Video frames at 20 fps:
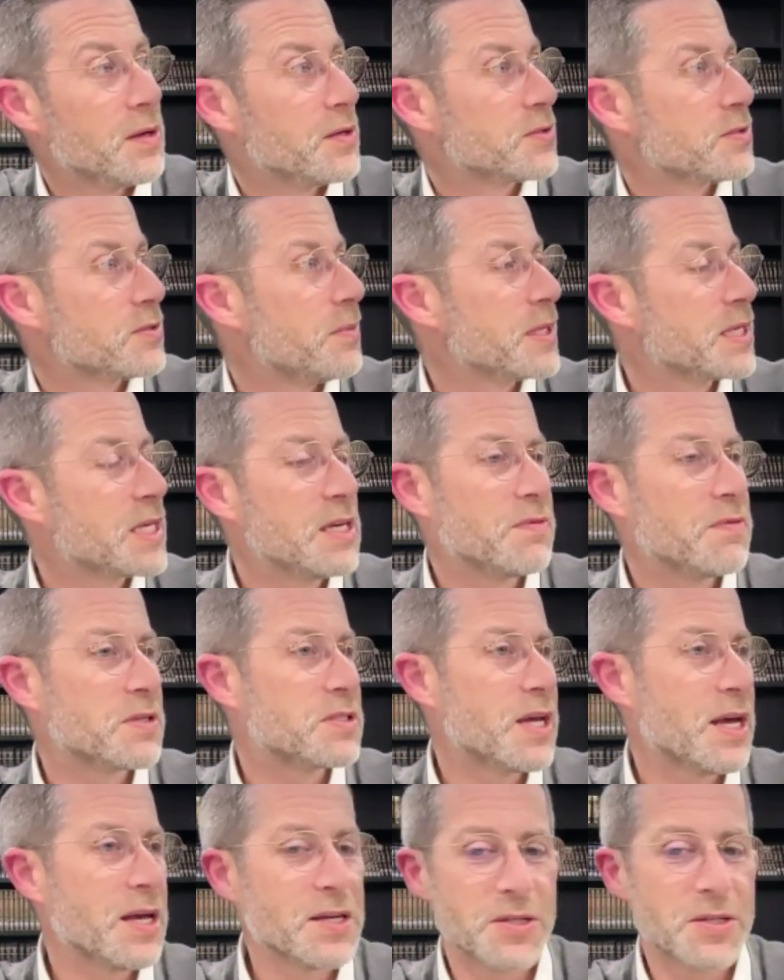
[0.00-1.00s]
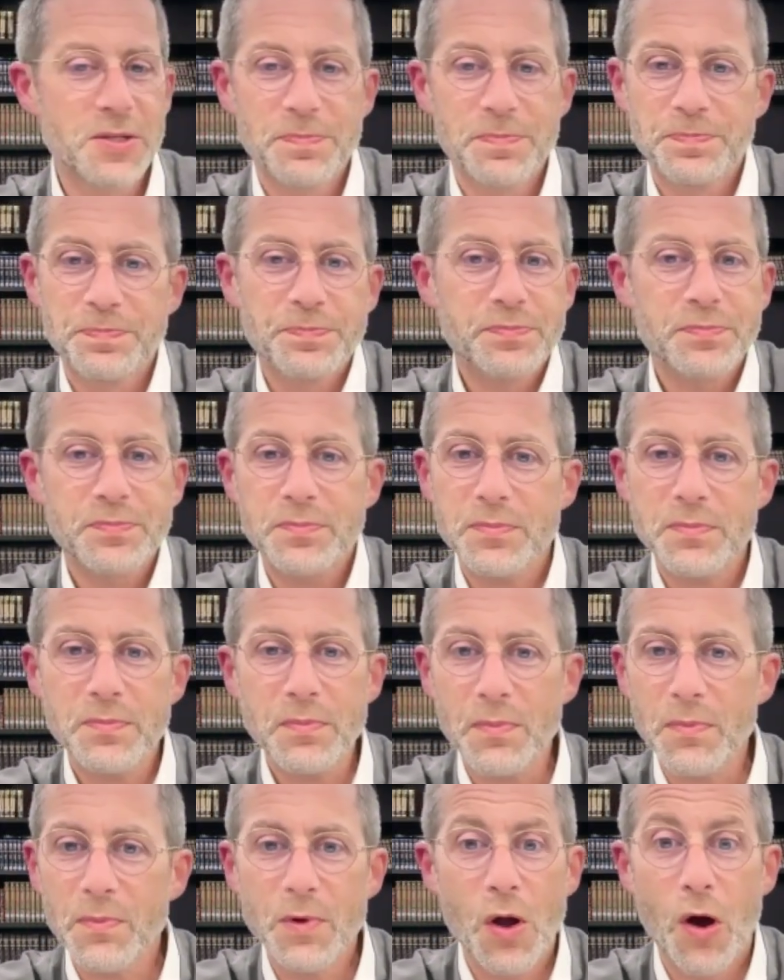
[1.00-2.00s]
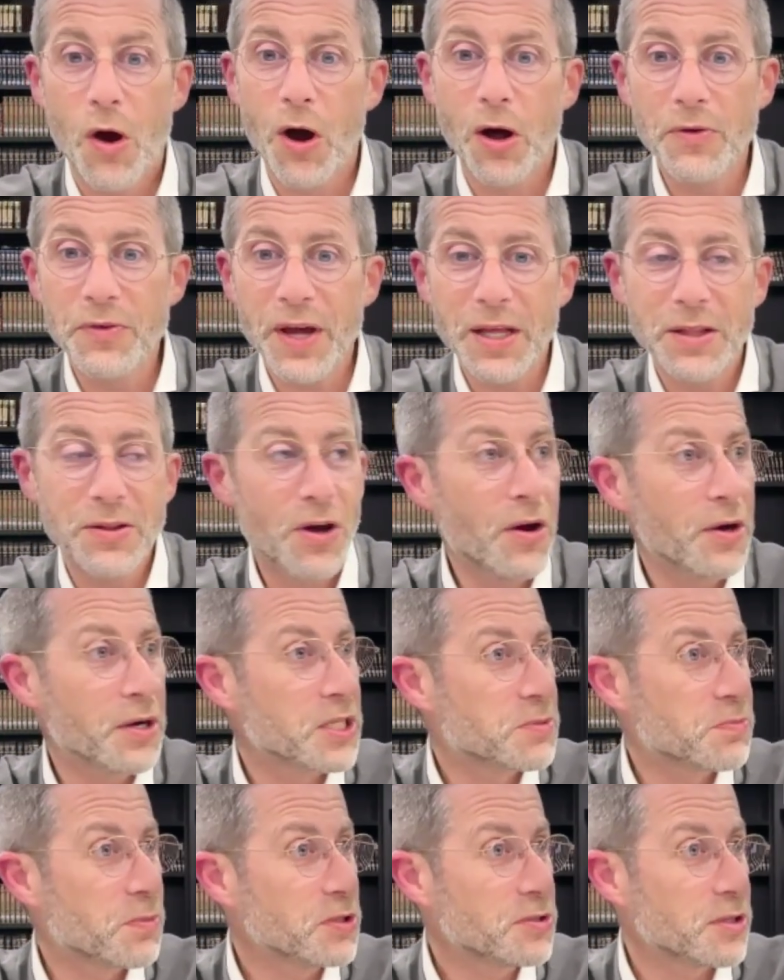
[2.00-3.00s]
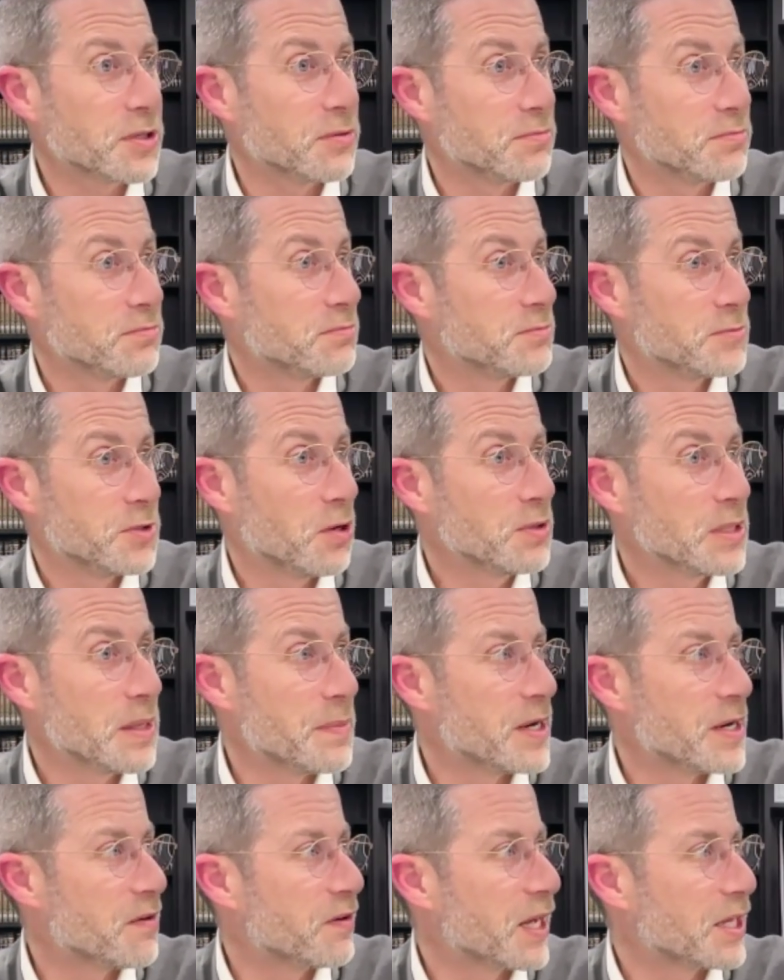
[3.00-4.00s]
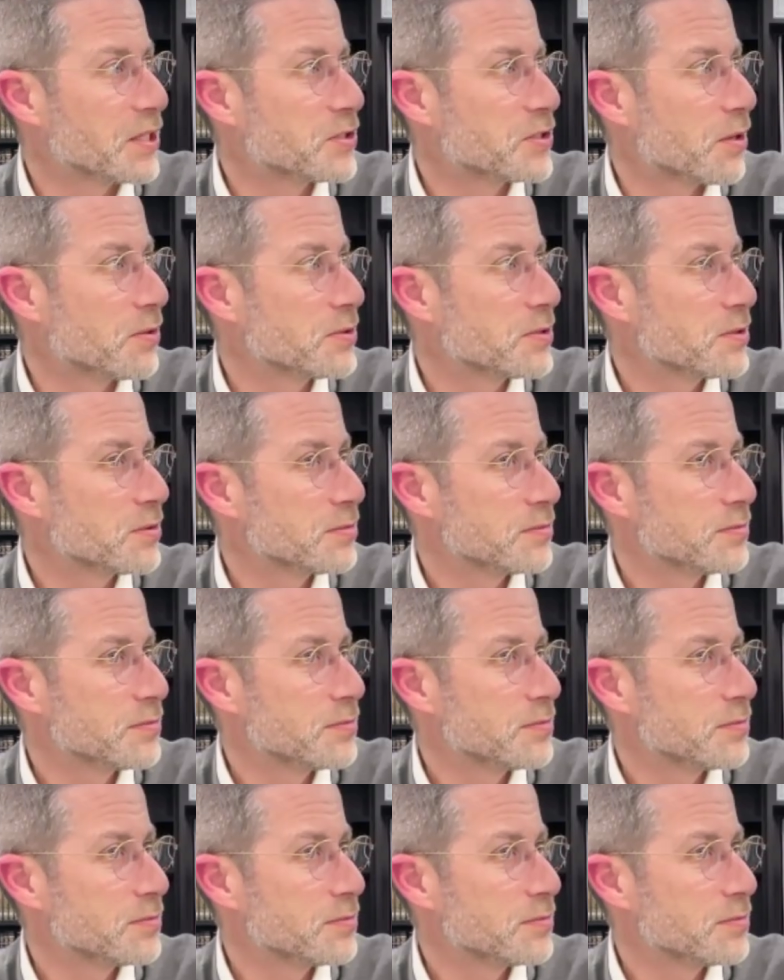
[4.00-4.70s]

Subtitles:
So Rabbi Akiva says, all night long it's mutter. No limit of chatzos.